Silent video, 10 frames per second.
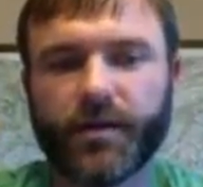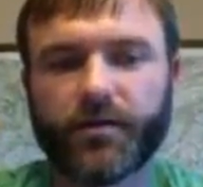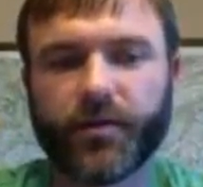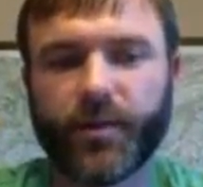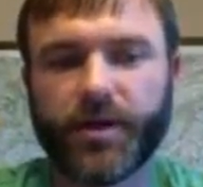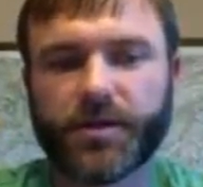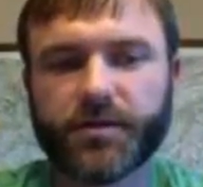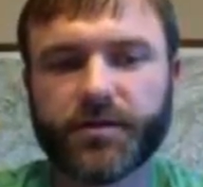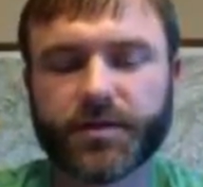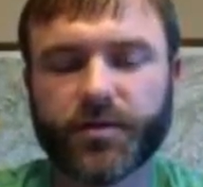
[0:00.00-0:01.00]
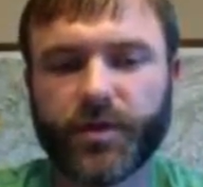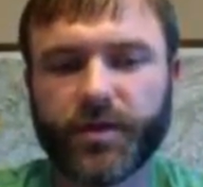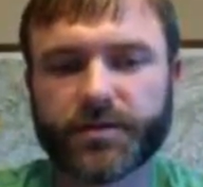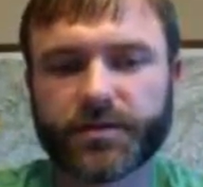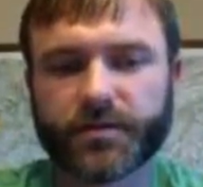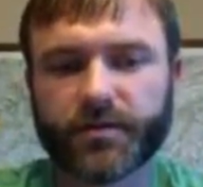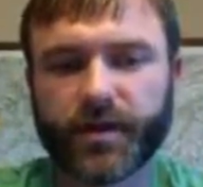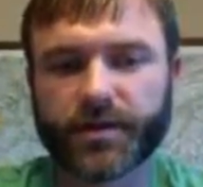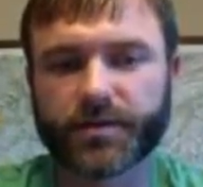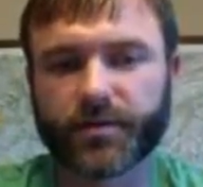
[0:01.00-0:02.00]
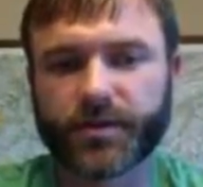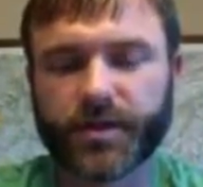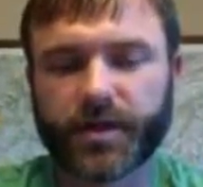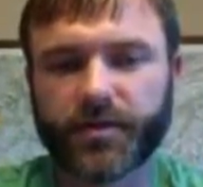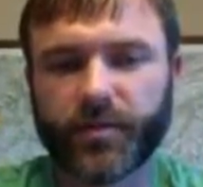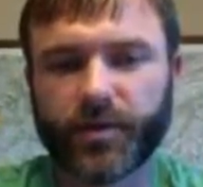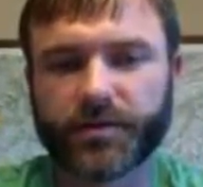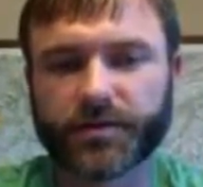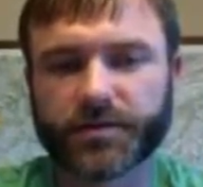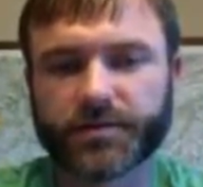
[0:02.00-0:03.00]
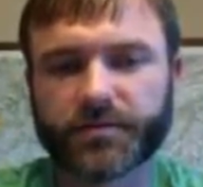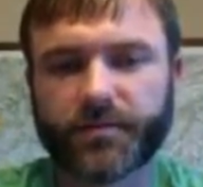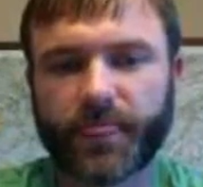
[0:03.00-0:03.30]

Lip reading: If the patient is obese and has a retracted penis,